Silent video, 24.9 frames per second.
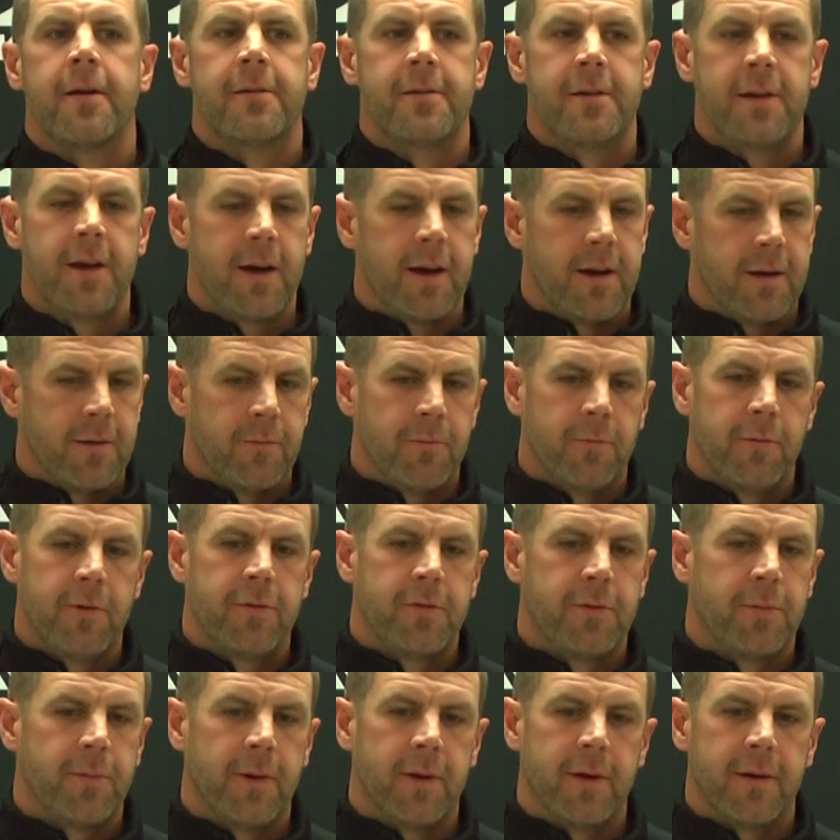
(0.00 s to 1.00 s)
Yeah,
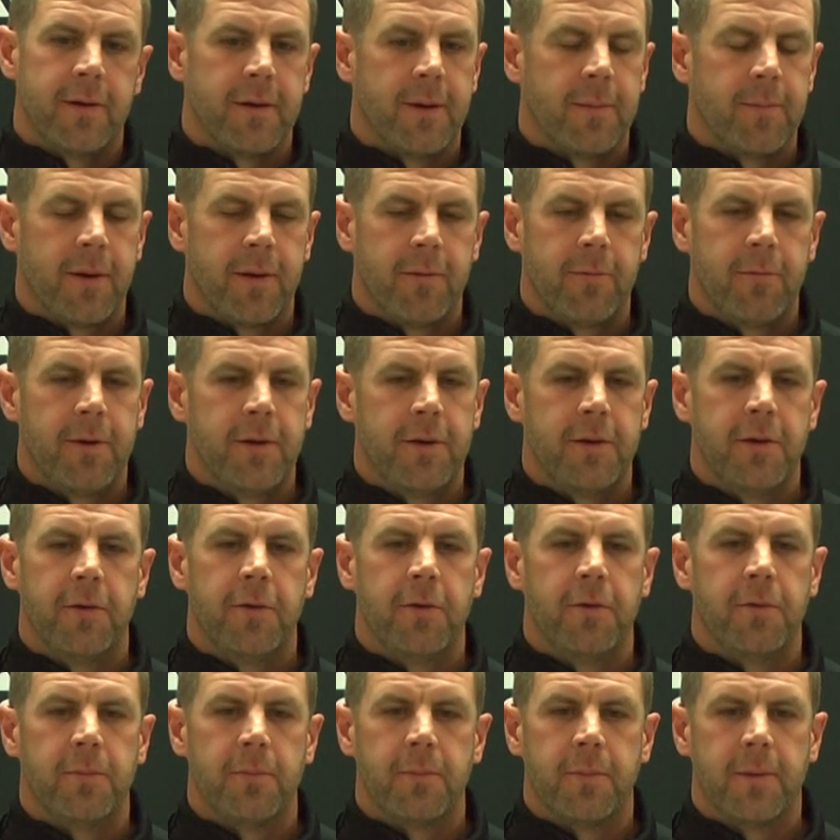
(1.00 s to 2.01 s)
we've spent, I mean, we
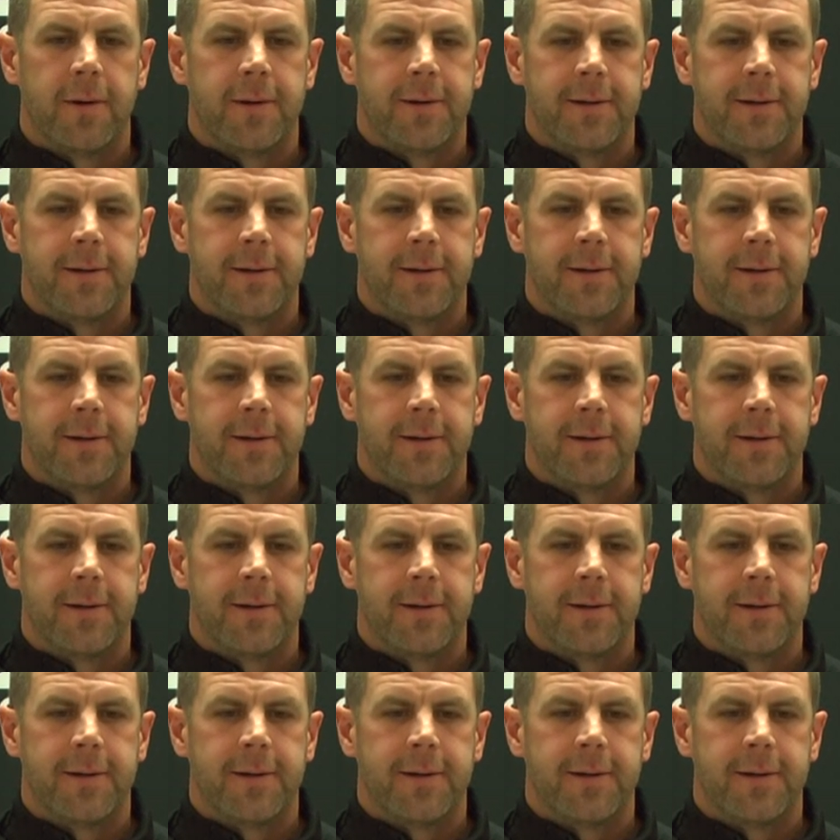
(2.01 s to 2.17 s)
do